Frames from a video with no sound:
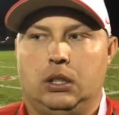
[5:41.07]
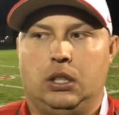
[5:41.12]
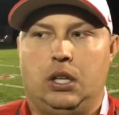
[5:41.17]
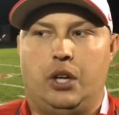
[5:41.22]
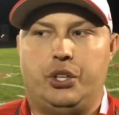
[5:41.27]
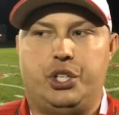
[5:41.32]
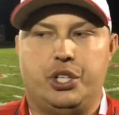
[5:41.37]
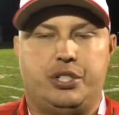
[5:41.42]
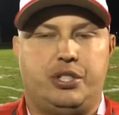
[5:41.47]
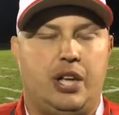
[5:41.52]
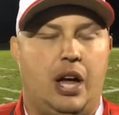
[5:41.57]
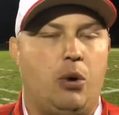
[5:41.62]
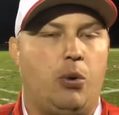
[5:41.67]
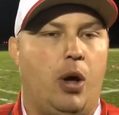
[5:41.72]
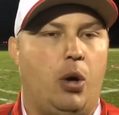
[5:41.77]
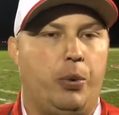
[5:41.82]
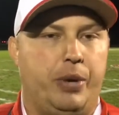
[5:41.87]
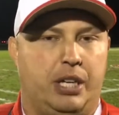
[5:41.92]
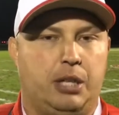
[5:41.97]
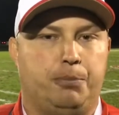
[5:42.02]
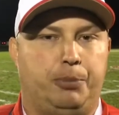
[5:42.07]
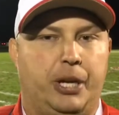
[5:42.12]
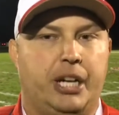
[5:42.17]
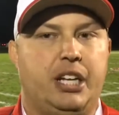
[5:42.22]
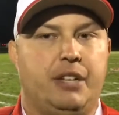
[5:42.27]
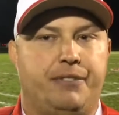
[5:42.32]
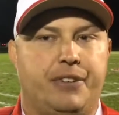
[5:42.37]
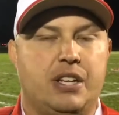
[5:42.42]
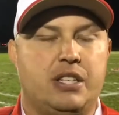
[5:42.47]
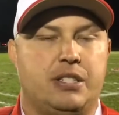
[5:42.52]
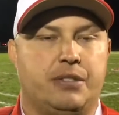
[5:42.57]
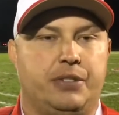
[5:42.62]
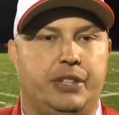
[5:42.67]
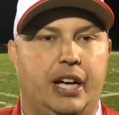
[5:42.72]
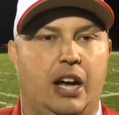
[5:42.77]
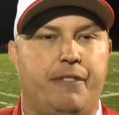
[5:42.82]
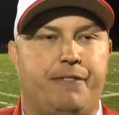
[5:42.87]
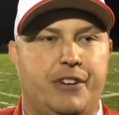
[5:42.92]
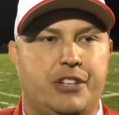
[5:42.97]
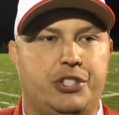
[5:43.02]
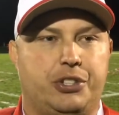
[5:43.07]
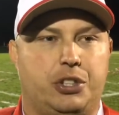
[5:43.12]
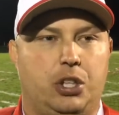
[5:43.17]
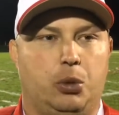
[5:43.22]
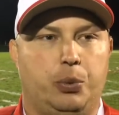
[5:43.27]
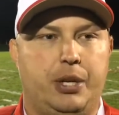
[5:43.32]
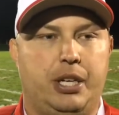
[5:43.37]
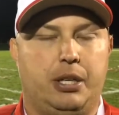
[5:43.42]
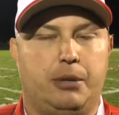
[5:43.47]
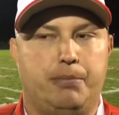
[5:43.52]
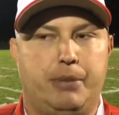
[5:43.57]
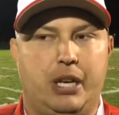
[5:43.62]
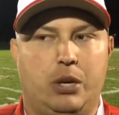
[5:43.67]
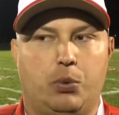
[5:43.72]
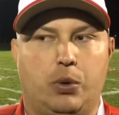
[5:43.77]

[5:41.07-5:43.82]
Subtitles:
Well, just how well we can play defensively, how physical we can be.